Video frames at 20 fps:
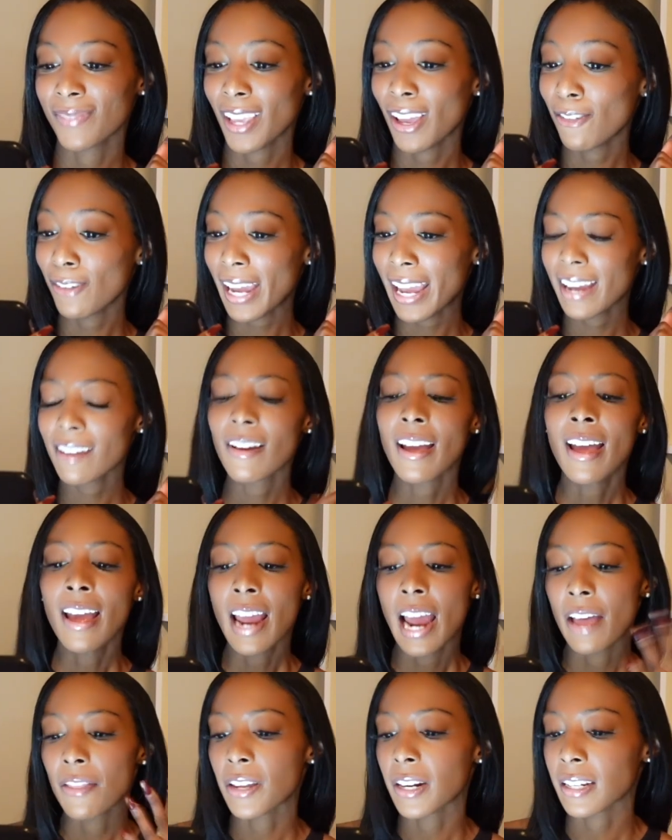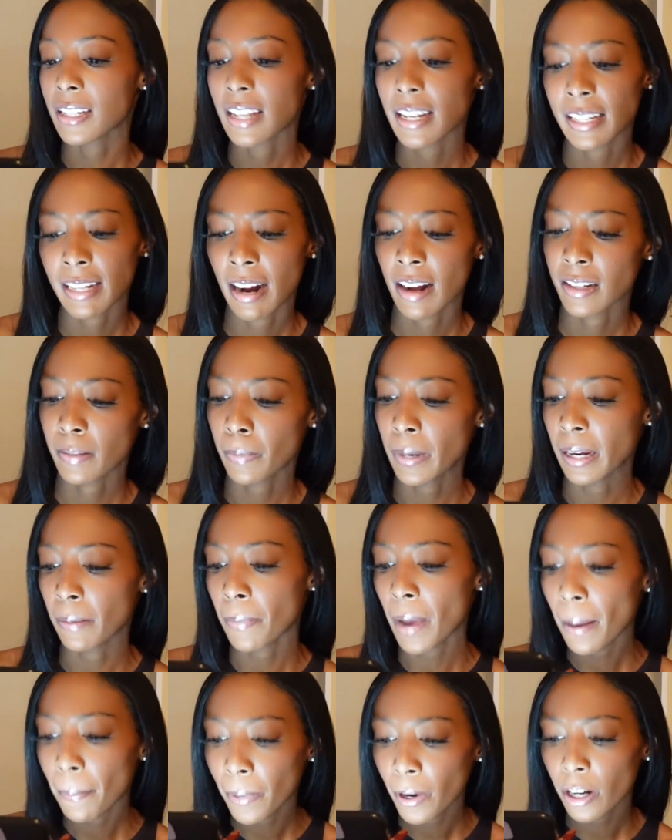Okay, and then it says it has
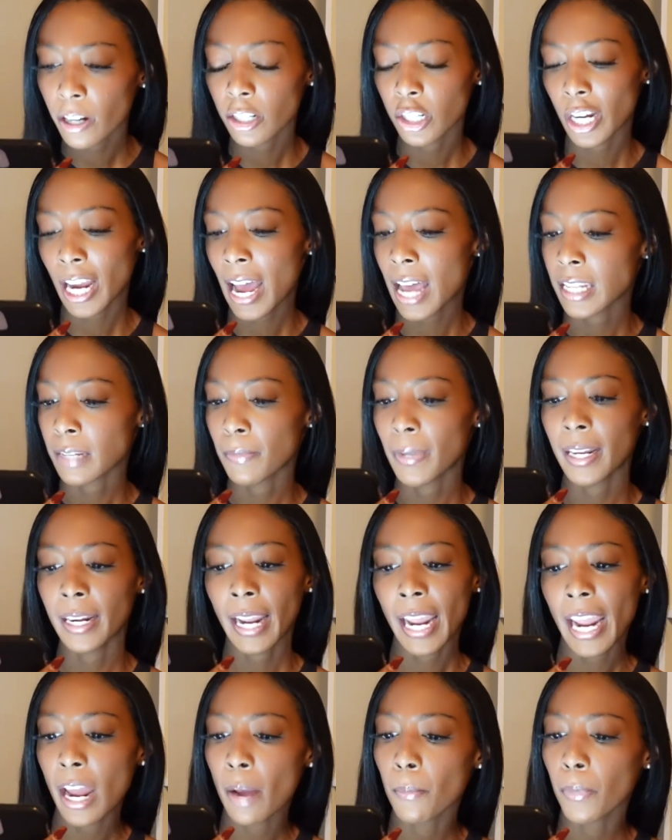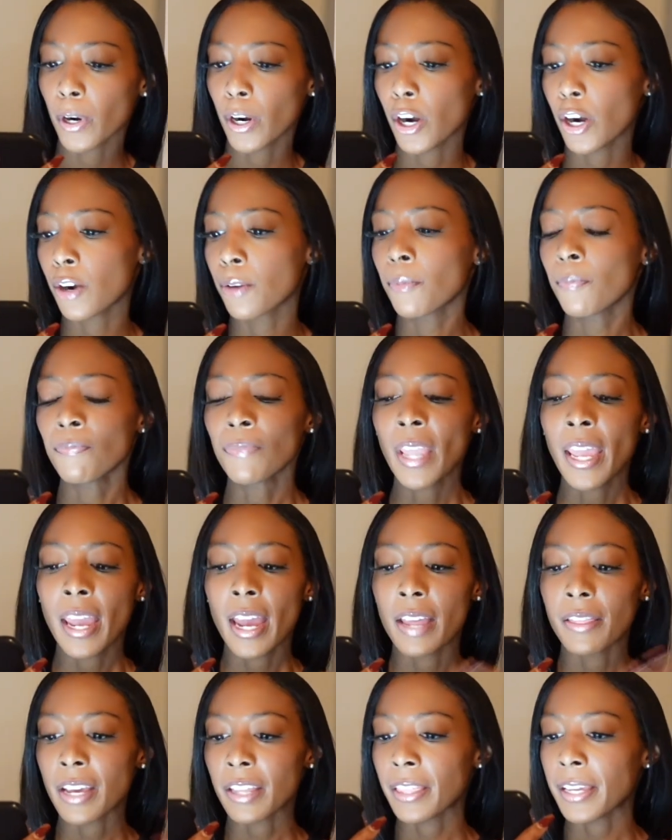pink pepper, jasmine, amber,
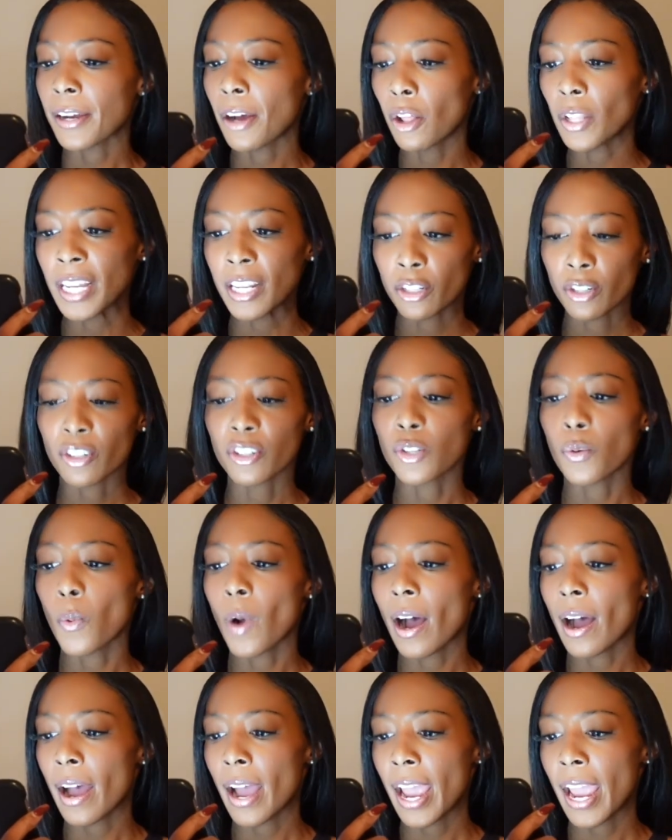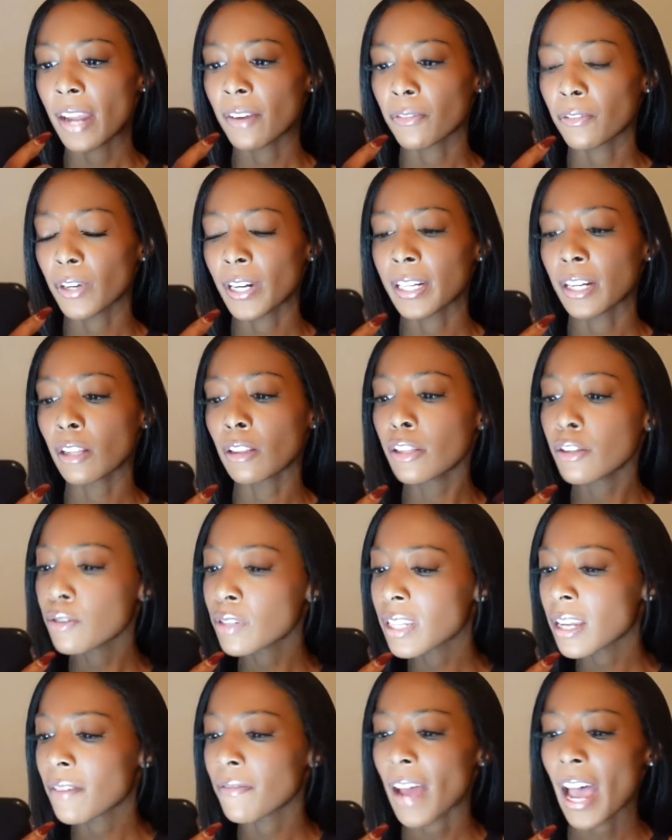and that they all intertwine for an
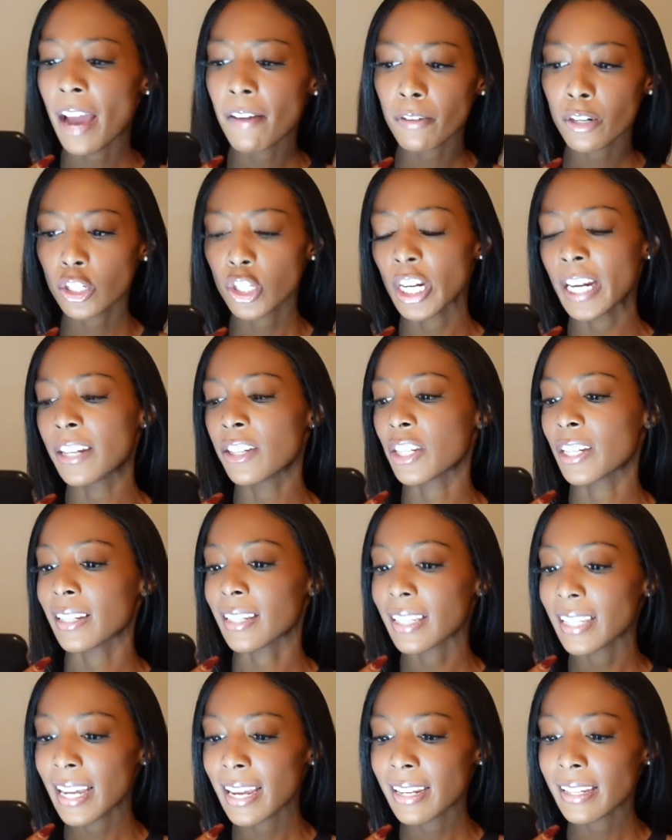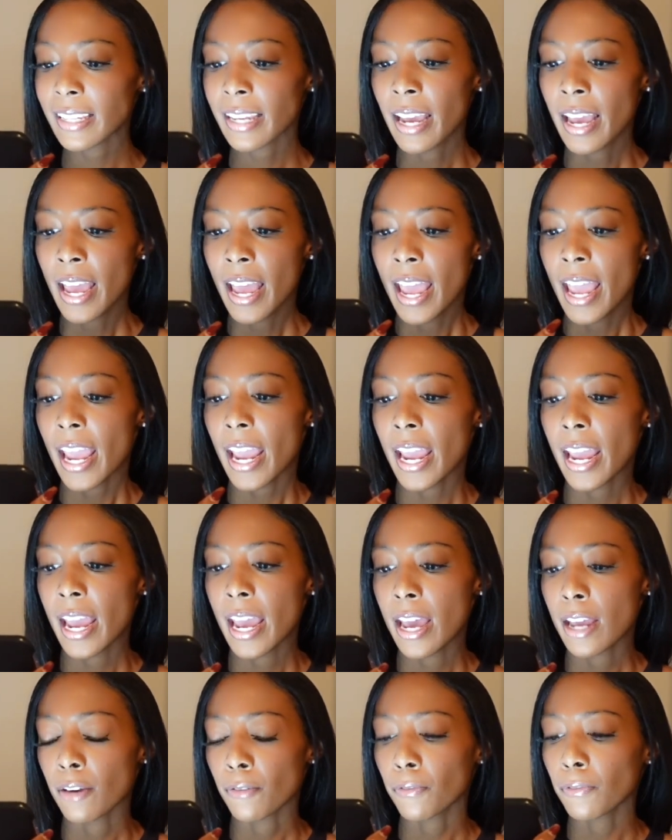elusive, ever changing scent,
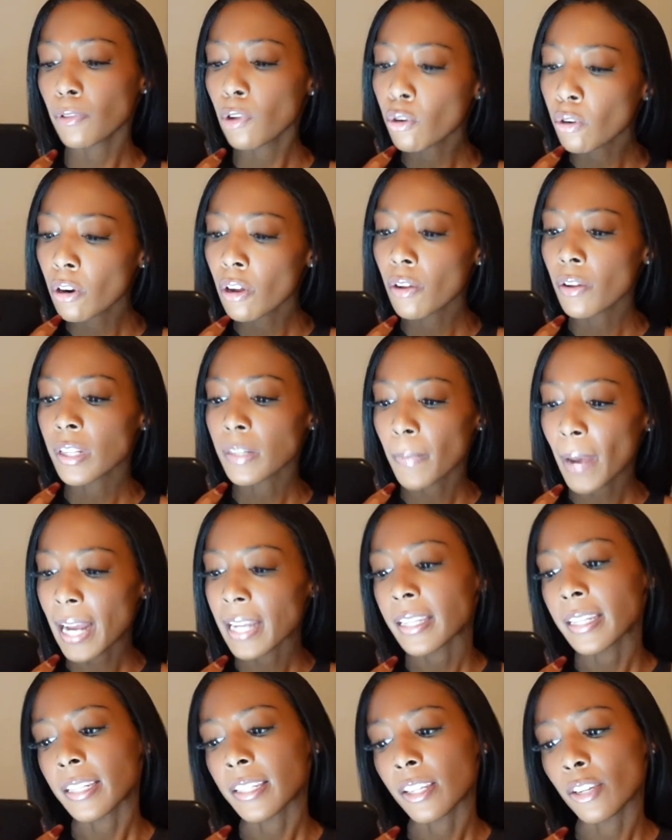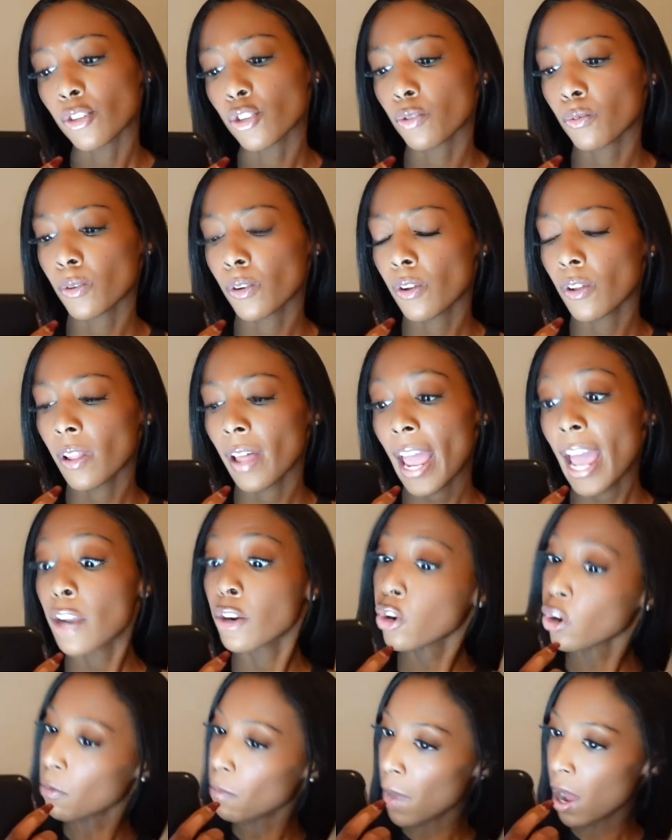and floral, spicy, sensual,
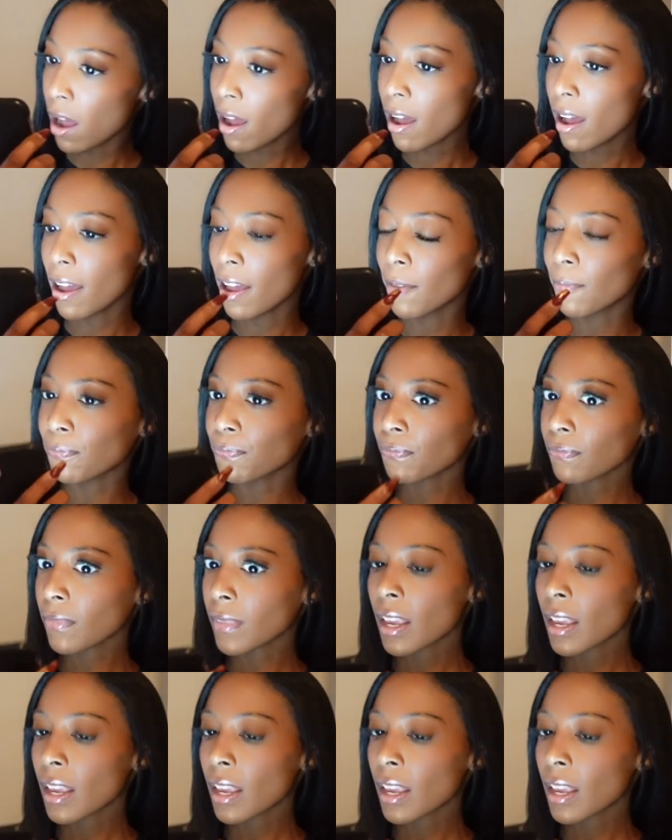and gourmand.